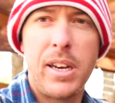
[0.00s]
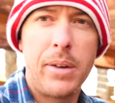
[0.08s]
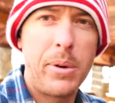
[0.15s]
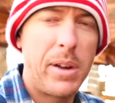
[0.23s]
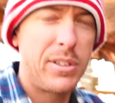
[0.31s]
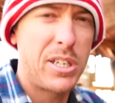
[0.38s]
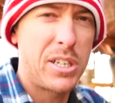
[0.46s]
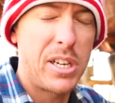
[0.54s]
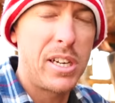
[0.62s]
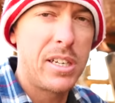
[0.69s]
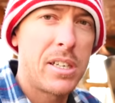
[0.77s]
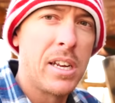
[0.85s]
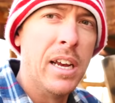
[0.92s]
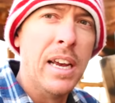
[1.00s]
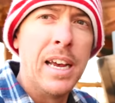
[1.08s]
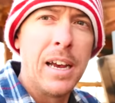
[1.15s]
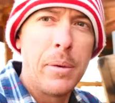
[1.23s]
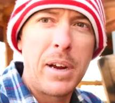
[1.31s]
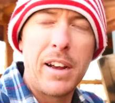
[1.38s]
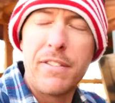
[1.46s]
Yeah, we have six hens,
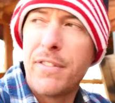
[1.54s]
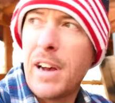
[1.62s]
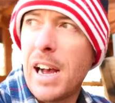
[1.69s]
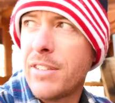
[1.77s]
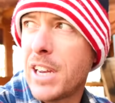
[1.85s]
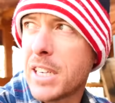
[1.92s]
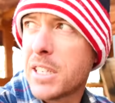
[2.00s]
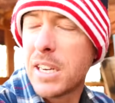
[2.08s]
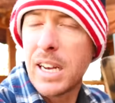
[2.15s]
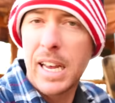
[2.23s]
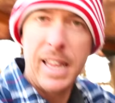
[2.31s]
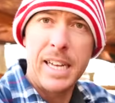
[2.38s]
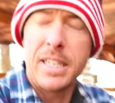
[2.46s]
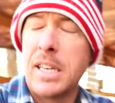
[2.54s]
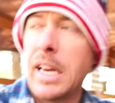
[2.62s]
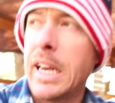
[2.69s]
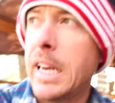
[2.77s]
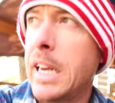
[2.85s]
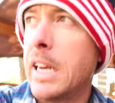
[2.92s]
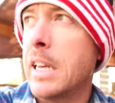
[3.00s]
and we got five eggs today. That's
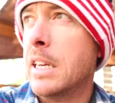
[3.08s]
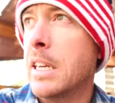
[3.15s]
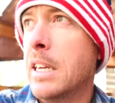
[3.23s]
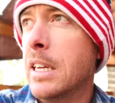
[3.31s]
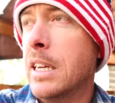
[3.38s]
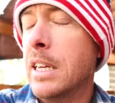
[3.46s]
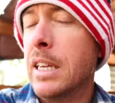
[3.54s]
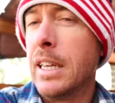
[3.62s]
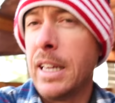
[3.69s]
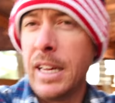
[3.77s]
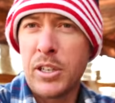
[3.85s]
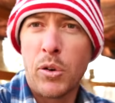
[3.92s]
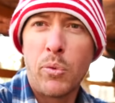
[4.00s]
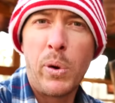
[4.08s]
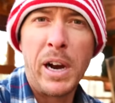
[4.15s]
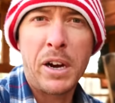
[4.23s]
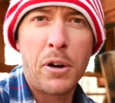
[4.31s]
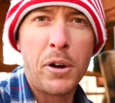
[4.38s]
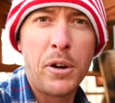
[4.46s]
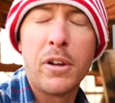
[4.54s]
a that's a
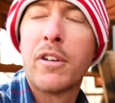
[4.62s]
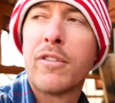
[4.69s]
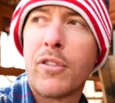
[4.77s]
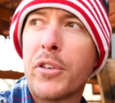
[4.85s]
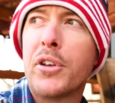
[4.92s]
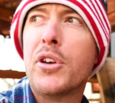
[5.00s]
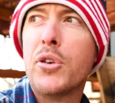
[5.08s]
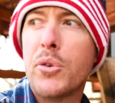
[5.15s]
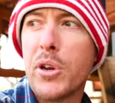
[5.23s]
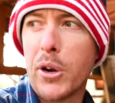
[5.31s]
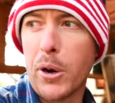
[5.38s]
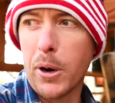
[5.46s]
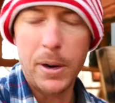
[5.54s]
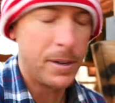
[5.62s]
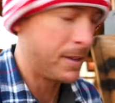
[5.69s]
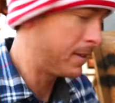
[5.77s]
record for the new year.